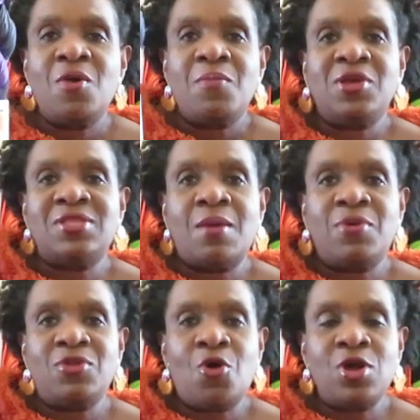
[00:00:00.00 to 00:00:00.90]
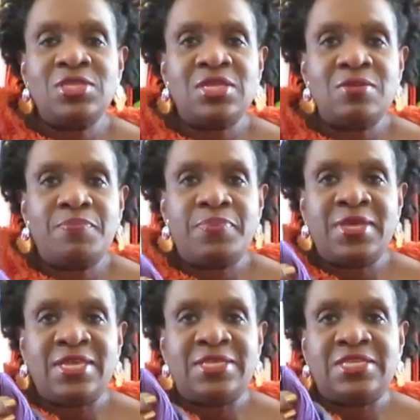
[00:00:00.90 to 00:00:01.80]
because I belong to the
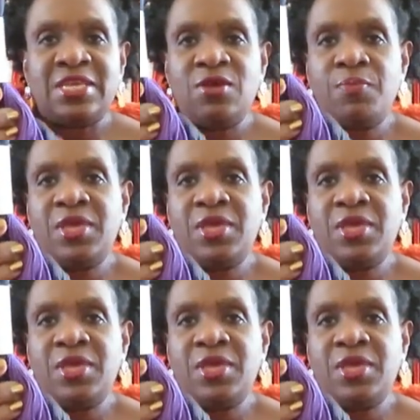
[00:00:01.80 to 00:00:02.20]
BZ